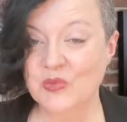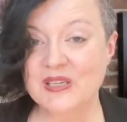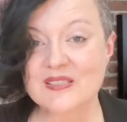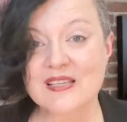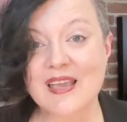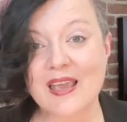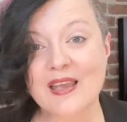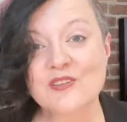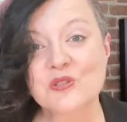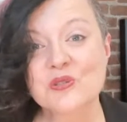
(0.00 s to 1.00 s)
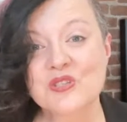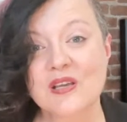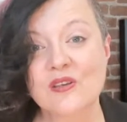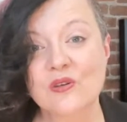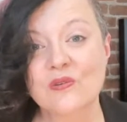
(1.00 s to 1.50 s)
because the answers
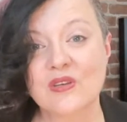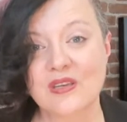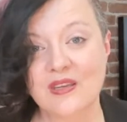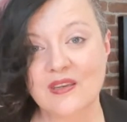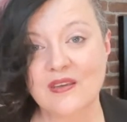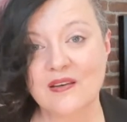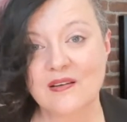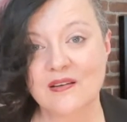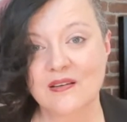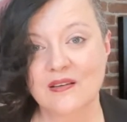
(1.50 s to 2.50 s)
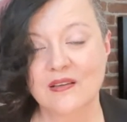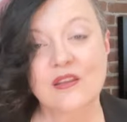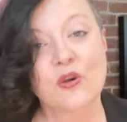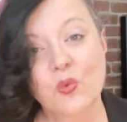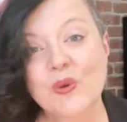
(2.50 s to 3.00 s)
that you need,
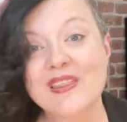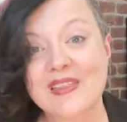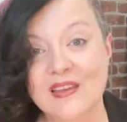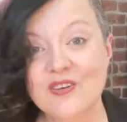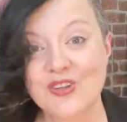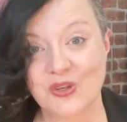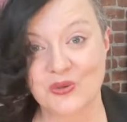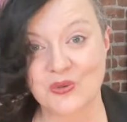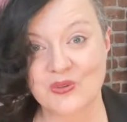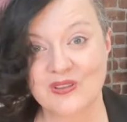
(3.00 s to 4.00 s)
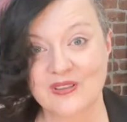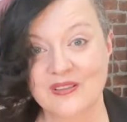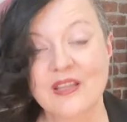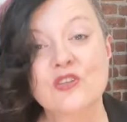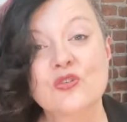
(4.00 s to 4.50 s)
they're within you.
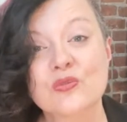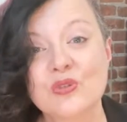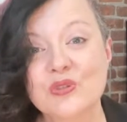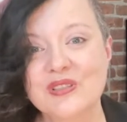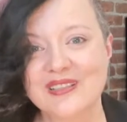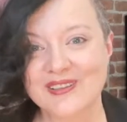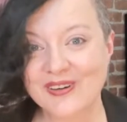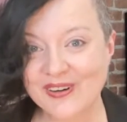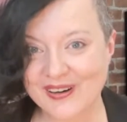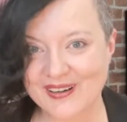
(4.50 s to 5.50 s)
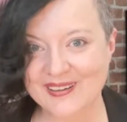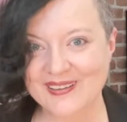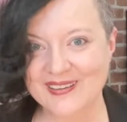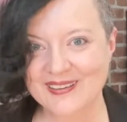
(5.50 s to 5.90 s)
They truly are.